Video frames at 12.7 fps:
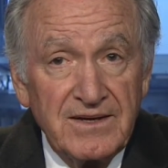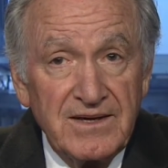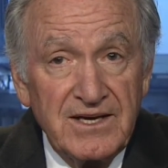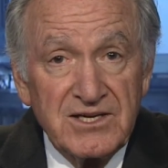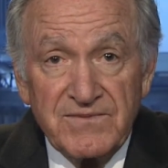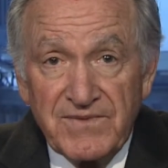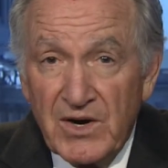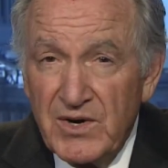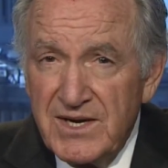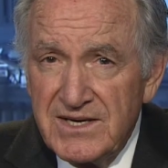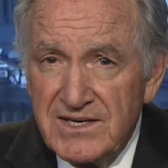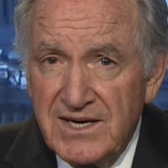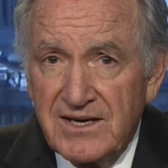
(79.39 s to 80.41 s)
Its very
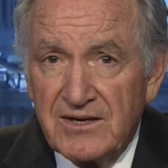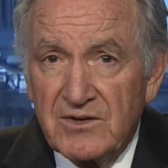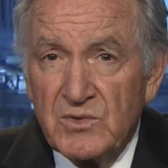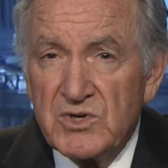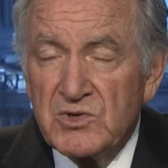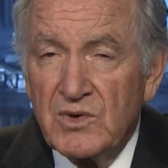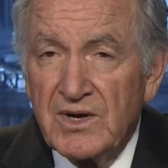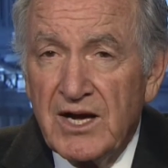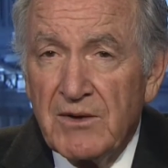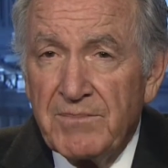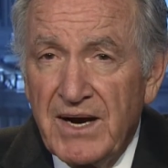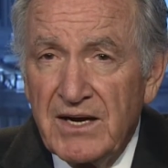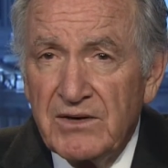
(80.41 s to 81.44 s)
intent was to allow
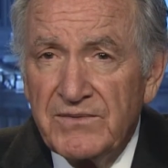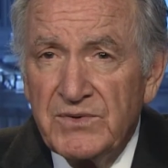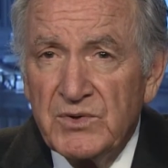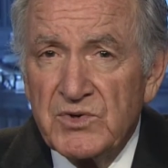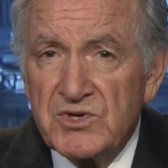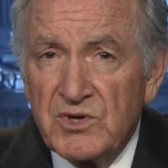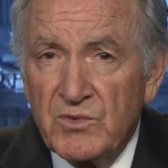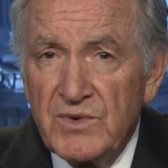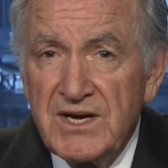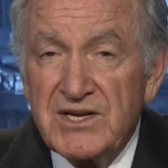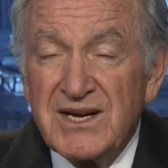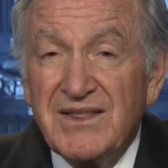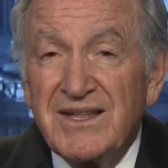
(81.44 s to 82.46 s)
biofuels to
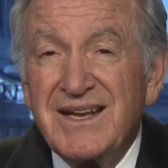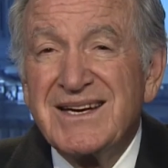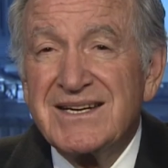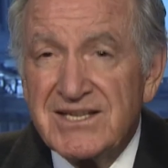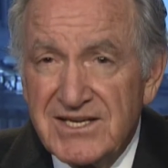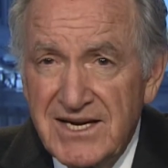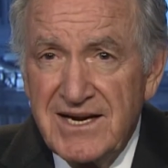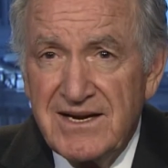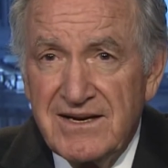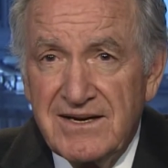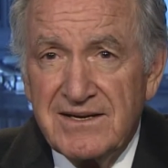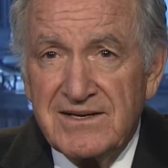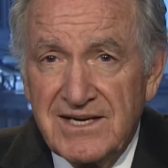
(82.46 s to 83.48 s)
reach and then
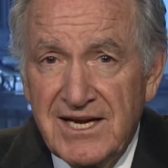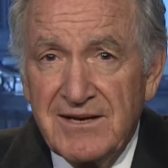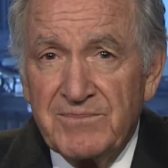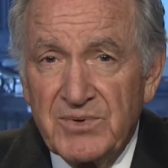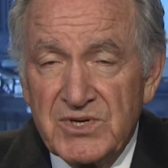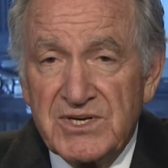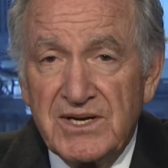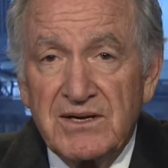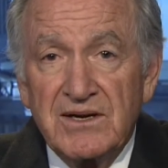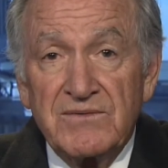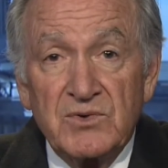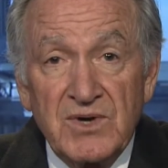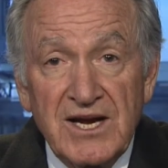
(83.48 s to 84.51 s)
exceed 10%
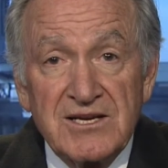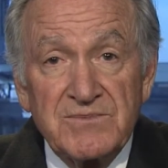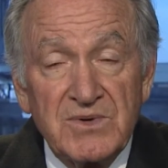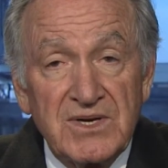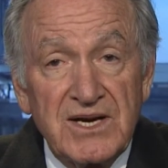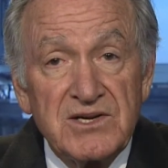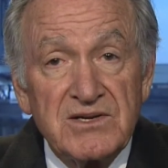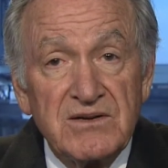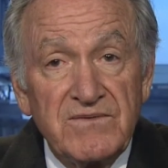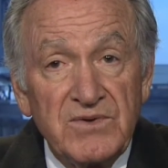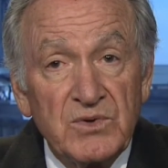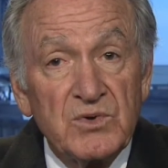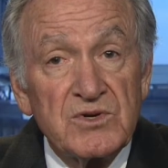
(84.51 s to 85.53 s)
of transportation
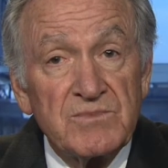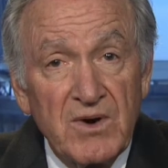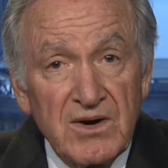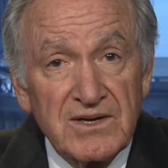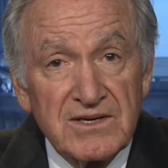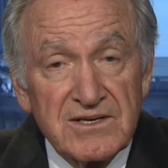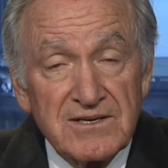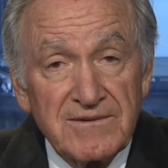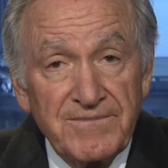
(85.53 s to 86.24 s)
fuels markets.